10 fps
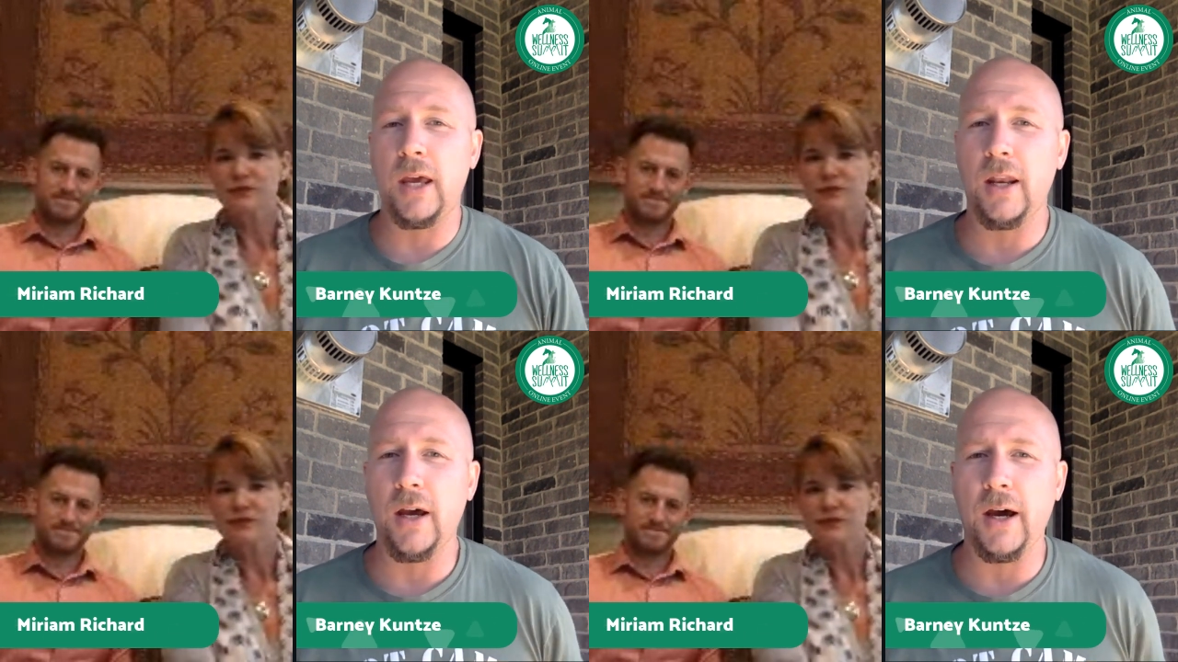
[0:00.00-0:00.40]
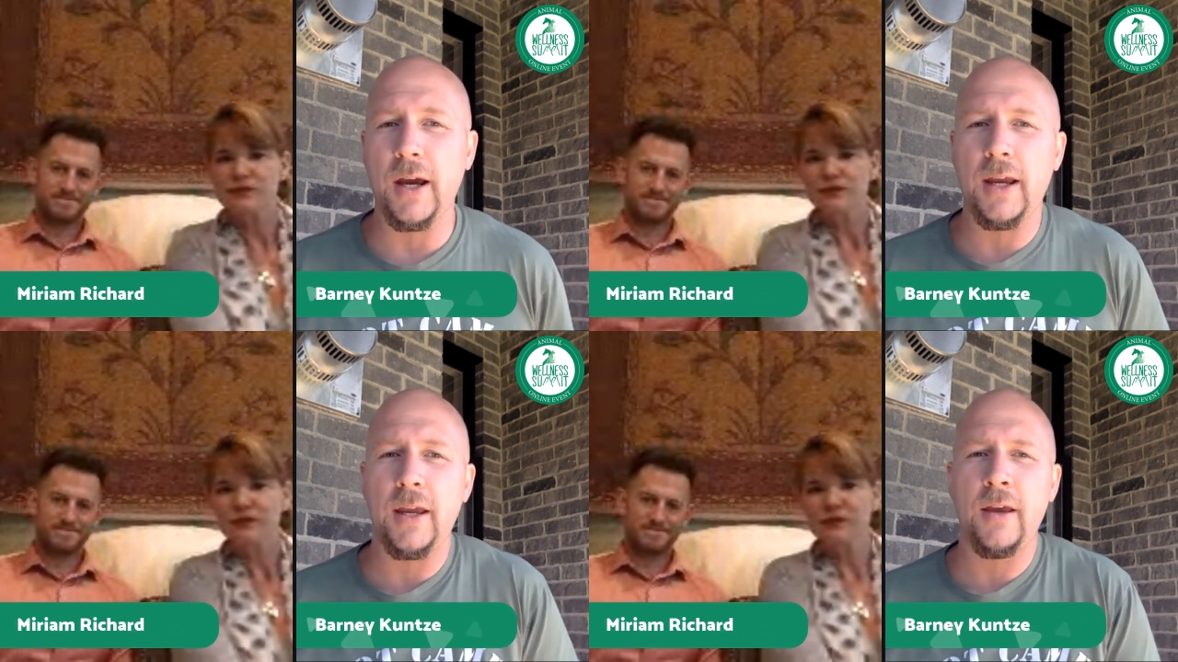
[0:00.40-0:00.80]
Speaker 1: And
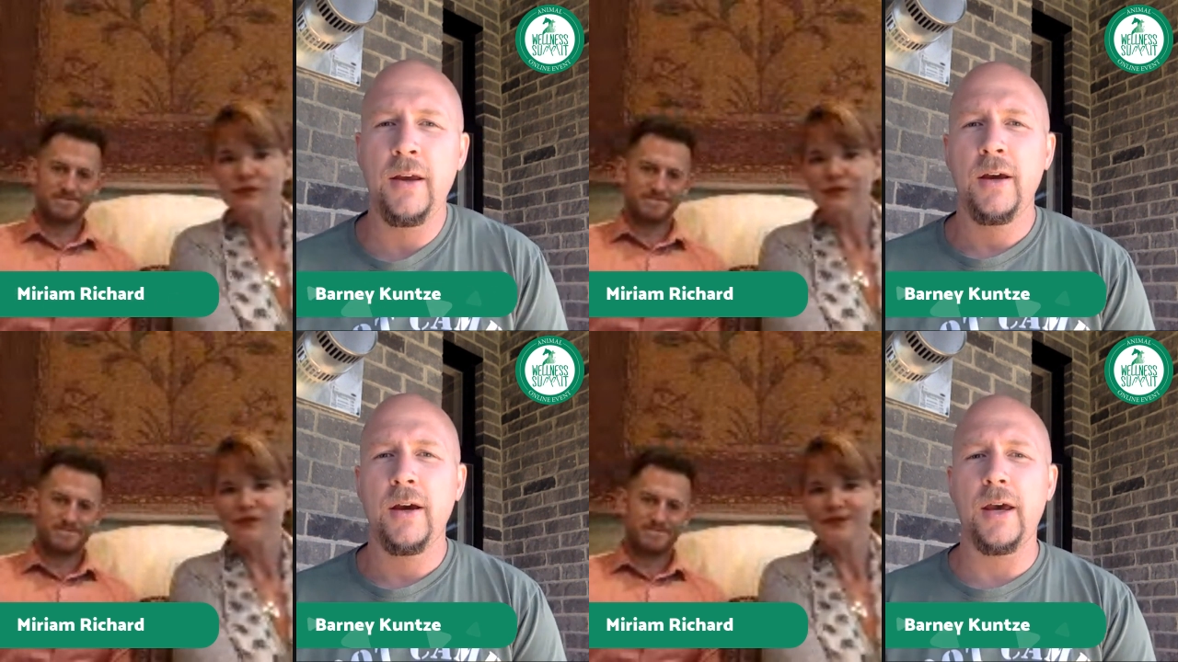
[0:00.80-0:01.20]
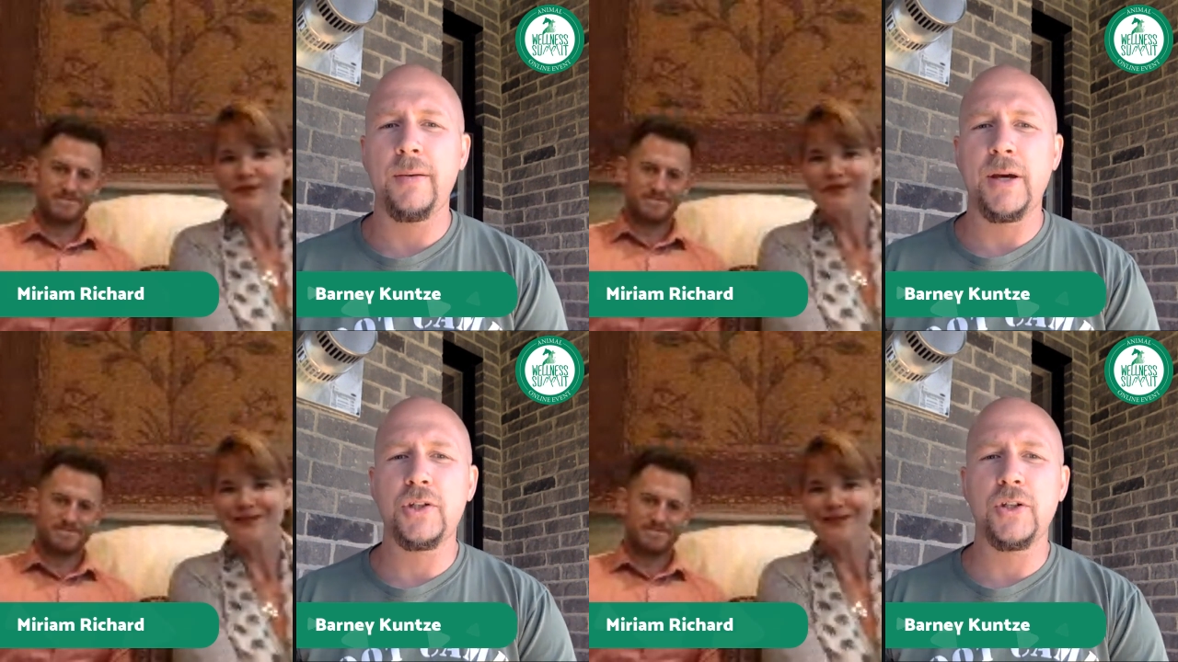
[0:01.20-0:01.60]
I
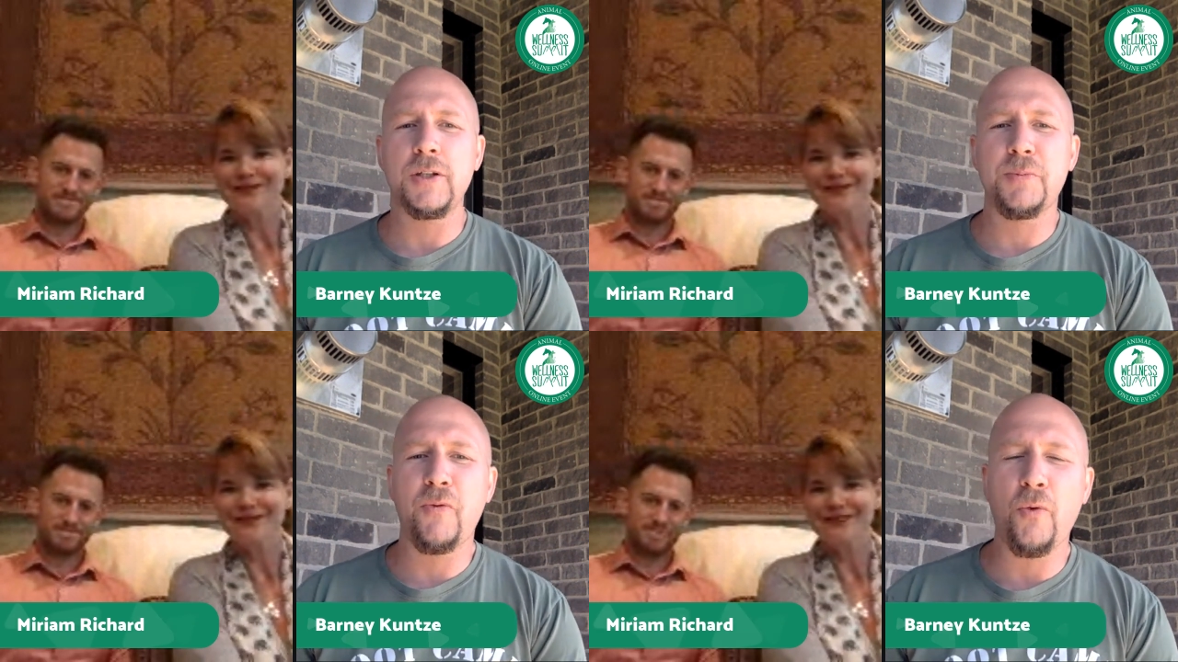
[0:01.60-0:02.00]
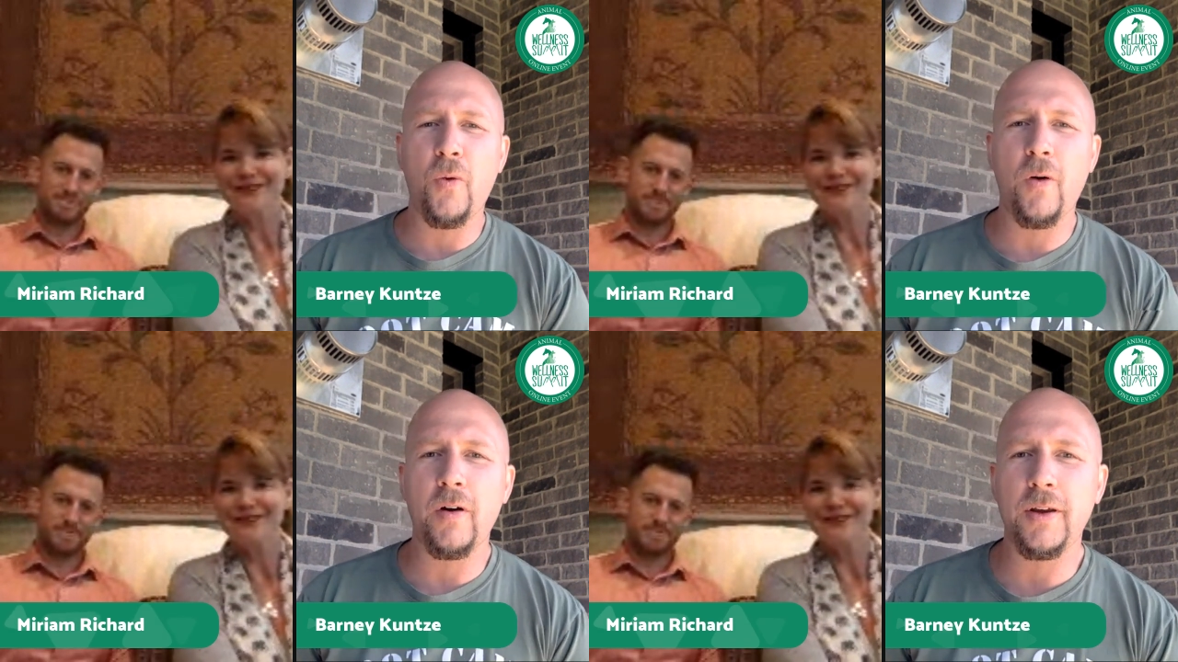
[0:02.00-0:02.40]
had mentioned this
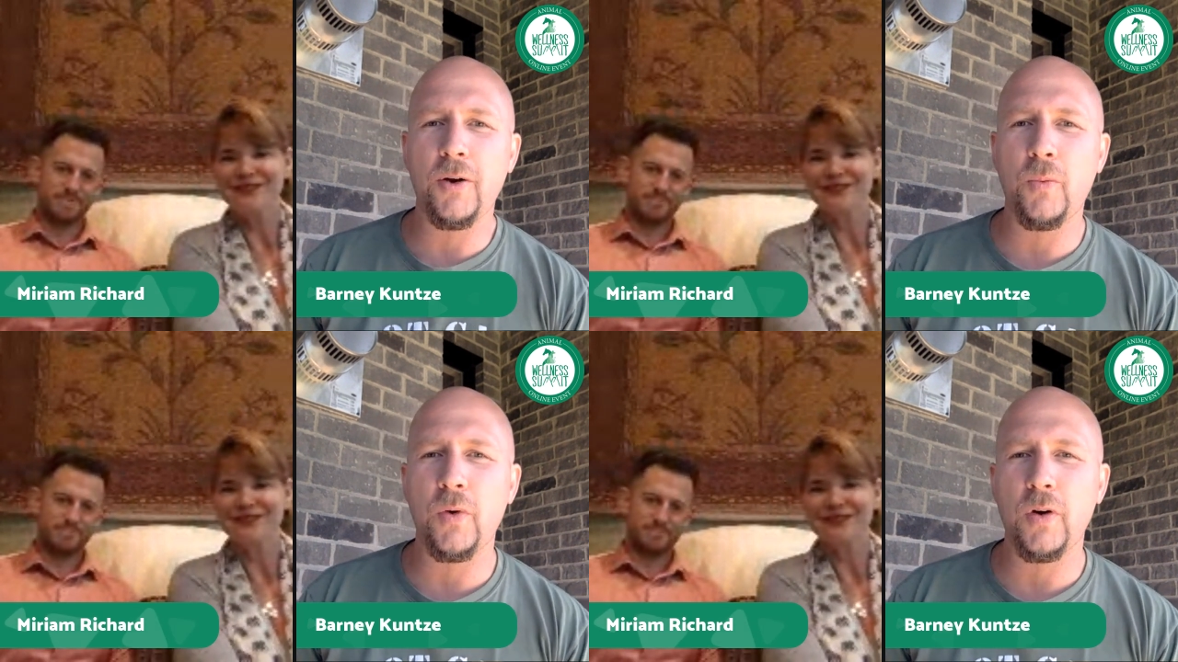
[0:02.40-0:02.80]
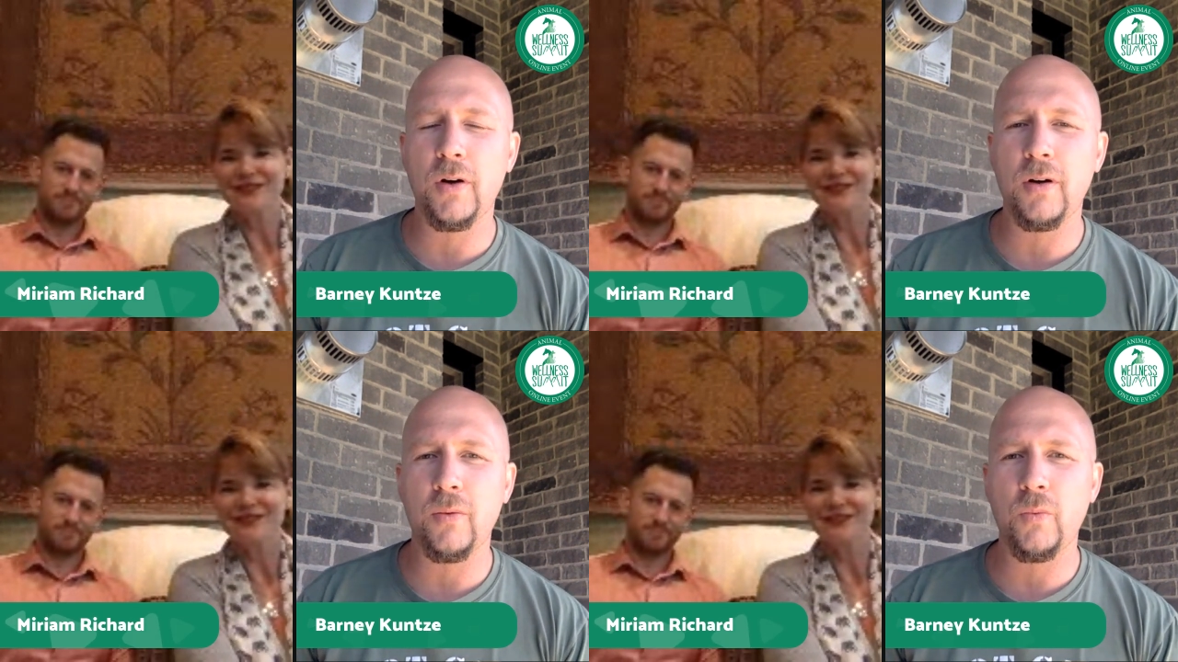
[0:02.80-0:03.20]
before,
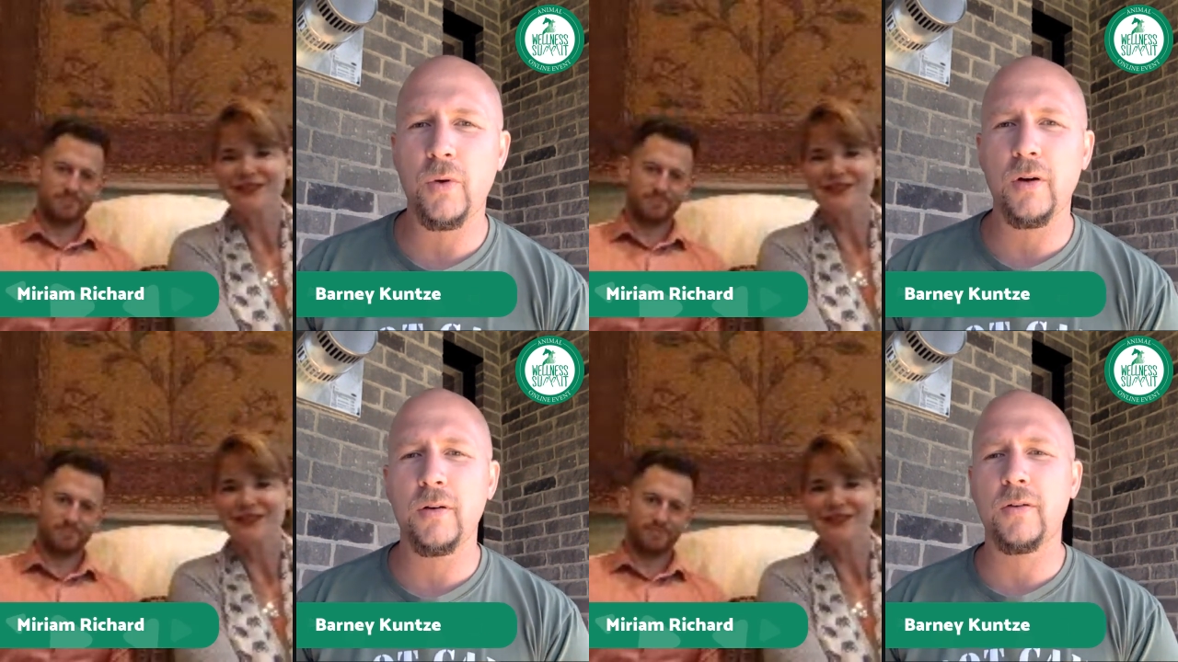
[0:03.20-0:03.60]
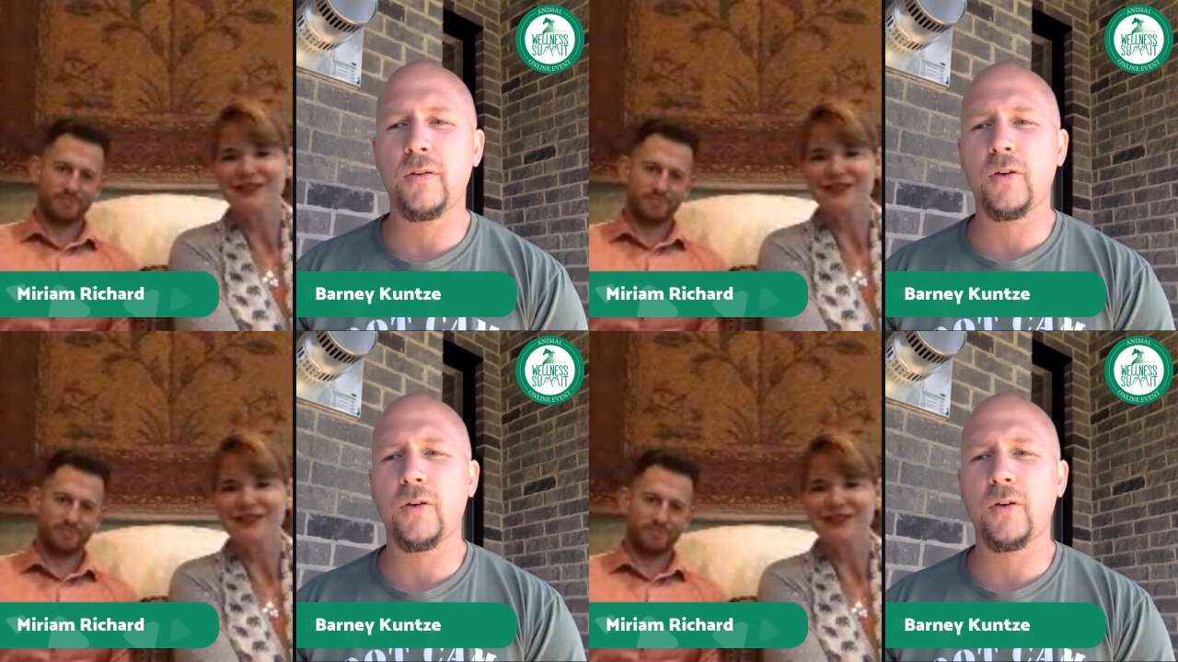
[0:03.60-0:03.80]
we're